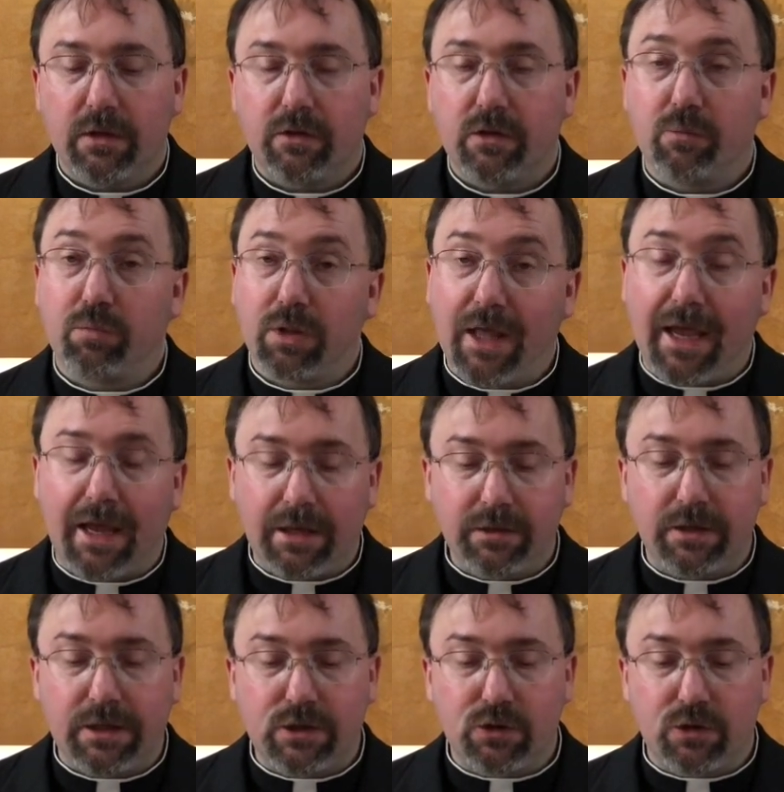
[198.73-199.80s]
The
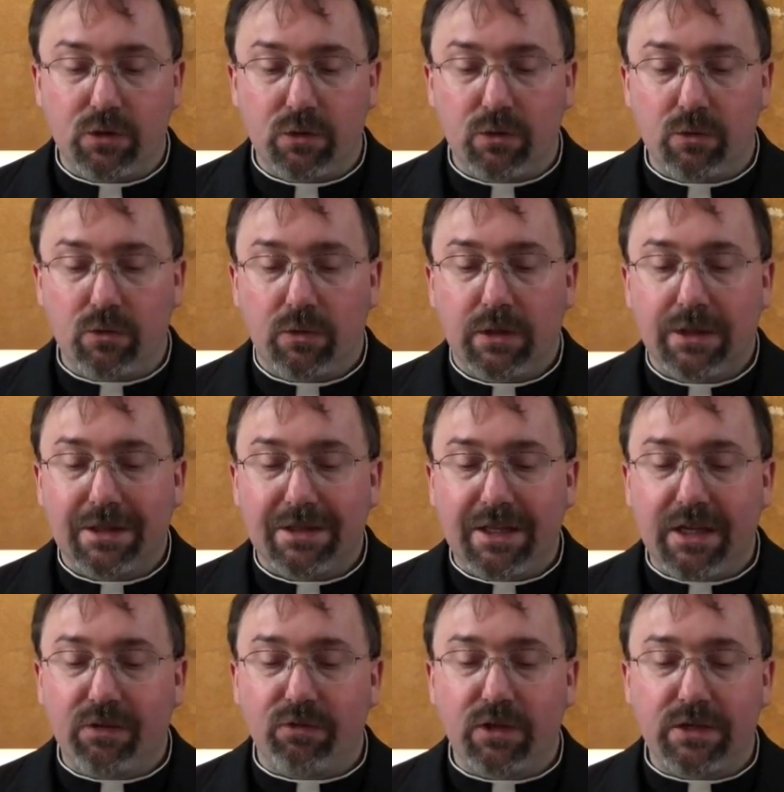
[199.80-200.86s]
plan is to
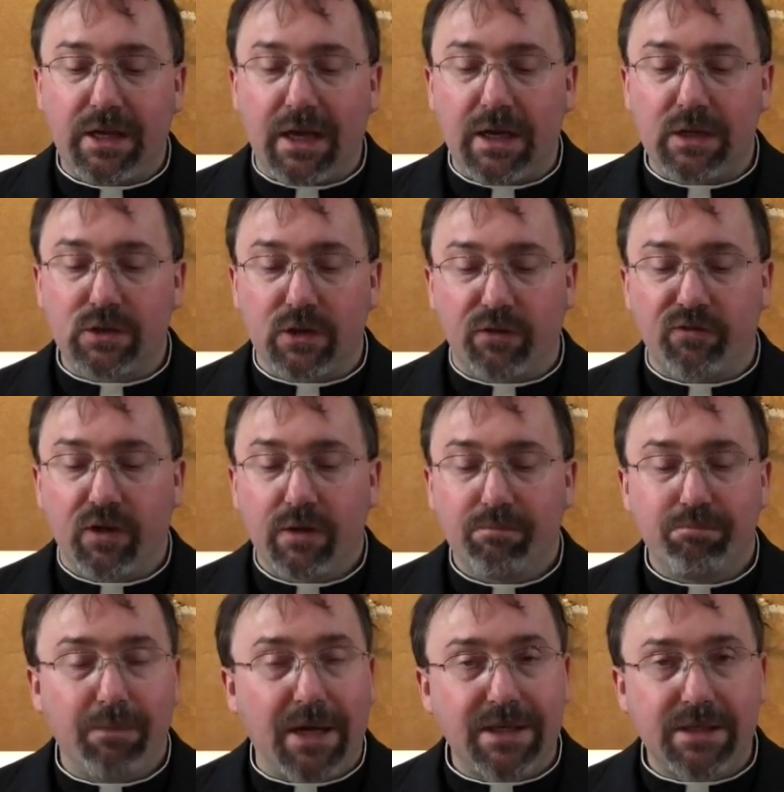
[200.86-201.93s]
leave the days of
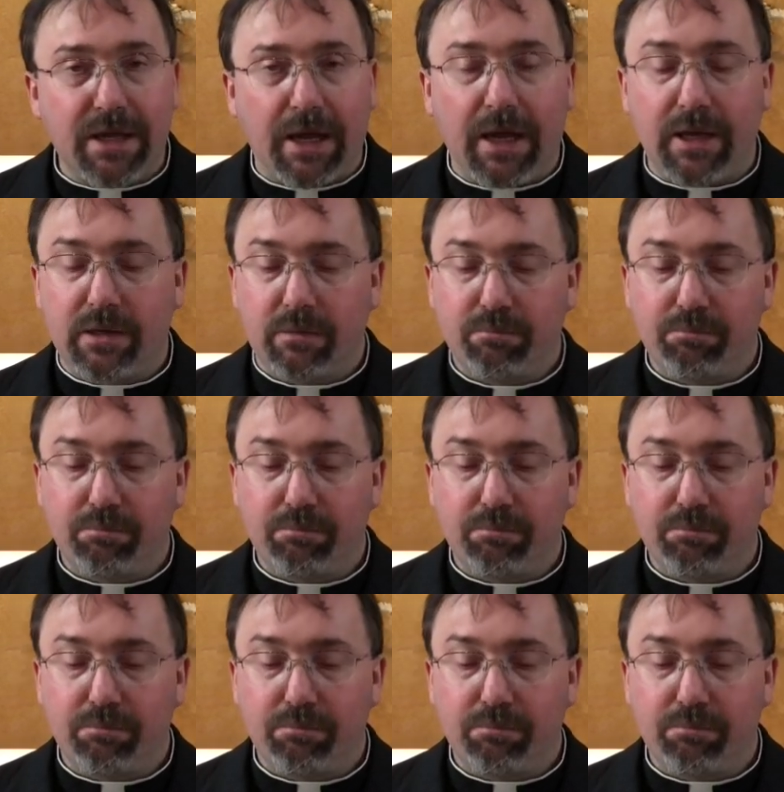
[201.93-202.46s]
Monday,